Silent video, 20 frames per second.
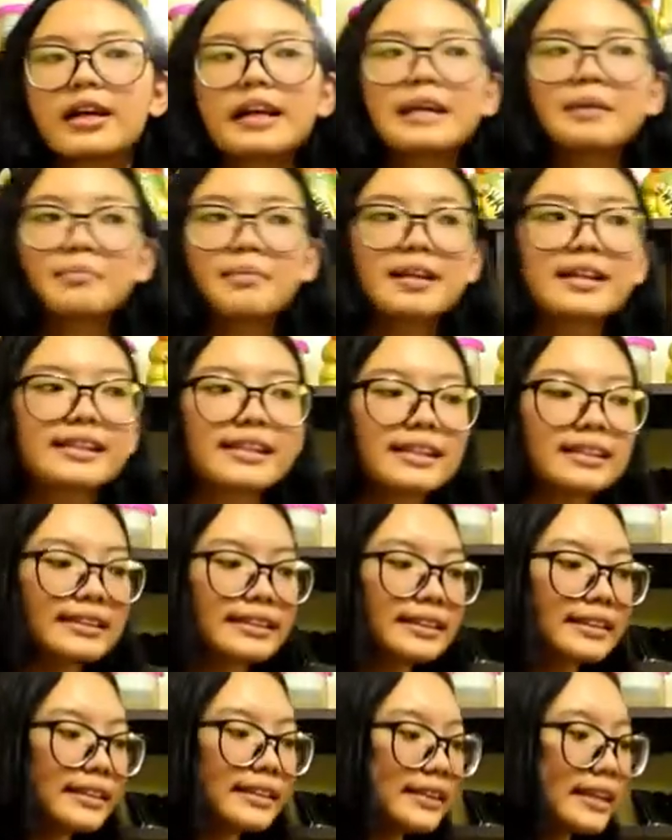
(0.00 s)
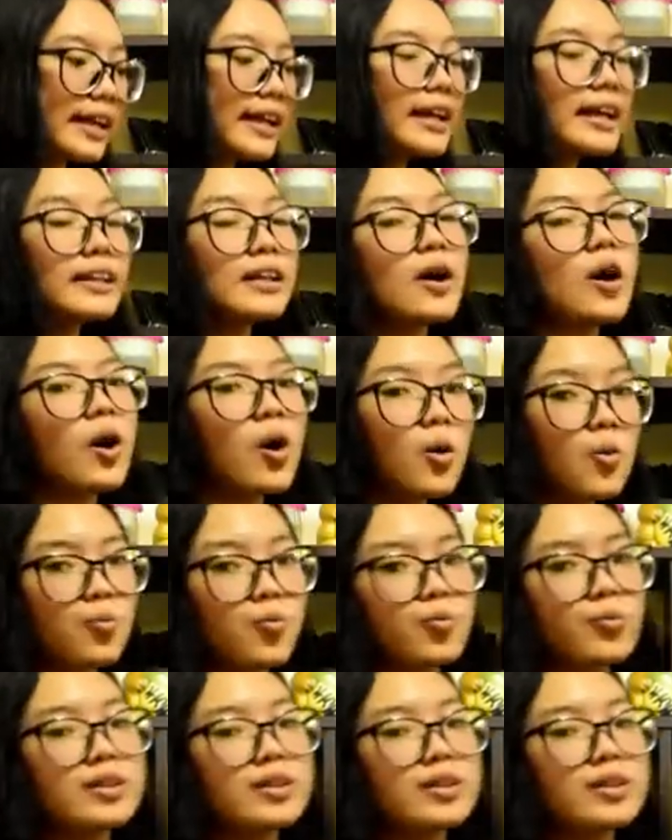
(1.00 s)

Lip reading: It makes us stay at home,